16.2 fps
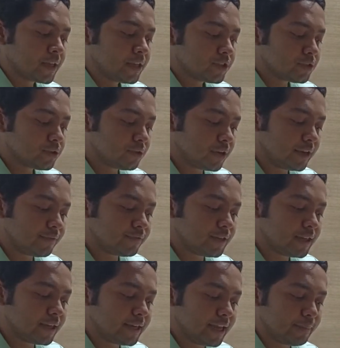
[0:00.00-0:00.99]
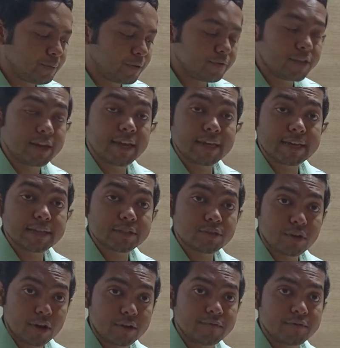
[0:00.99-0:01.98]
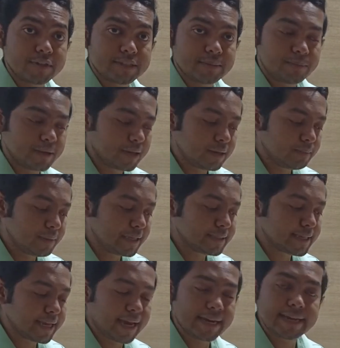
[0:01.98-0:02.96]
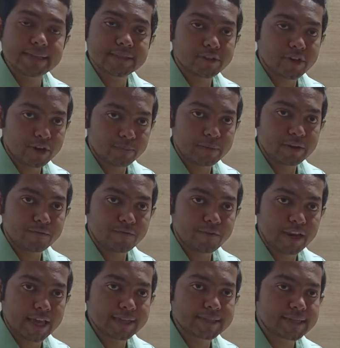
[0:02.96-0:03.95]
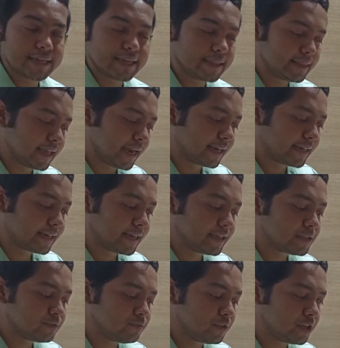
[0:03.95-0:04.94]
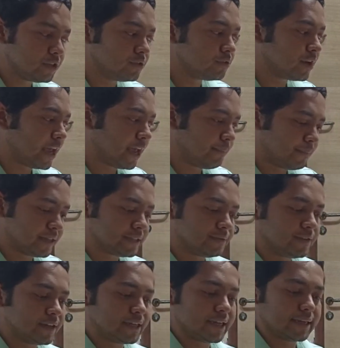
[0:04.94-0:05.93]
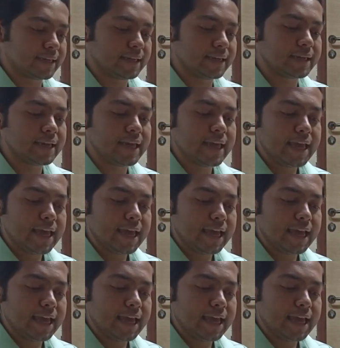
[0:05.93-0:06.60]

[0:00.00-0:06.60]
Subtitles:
So if the nape of the neck is not visible, means head has not been flexed, in that case we do MSV technique.